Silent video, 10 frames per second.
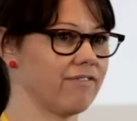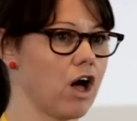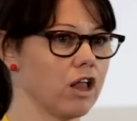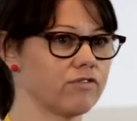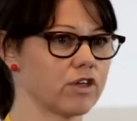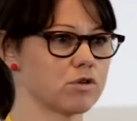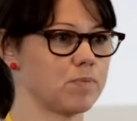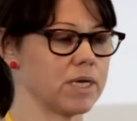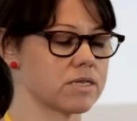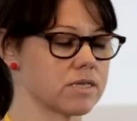have all of those
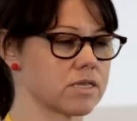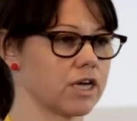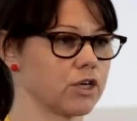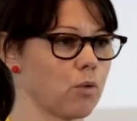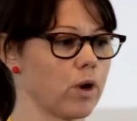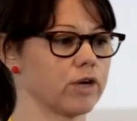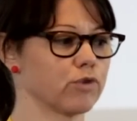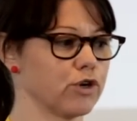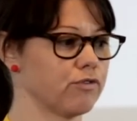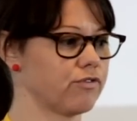pieces under one
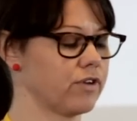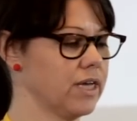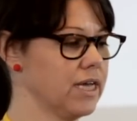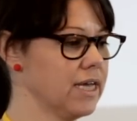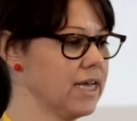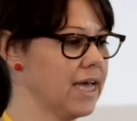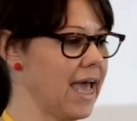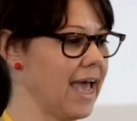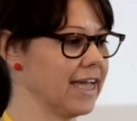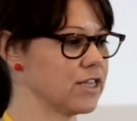roof.
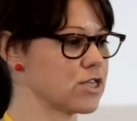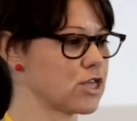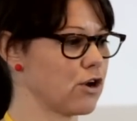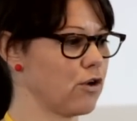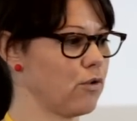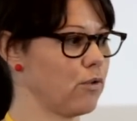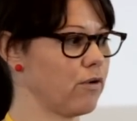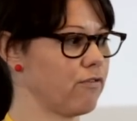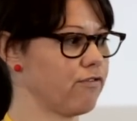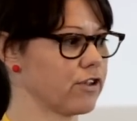And so
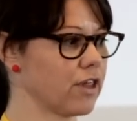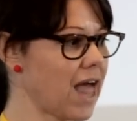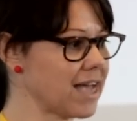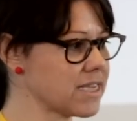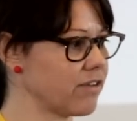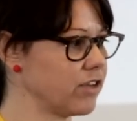for the last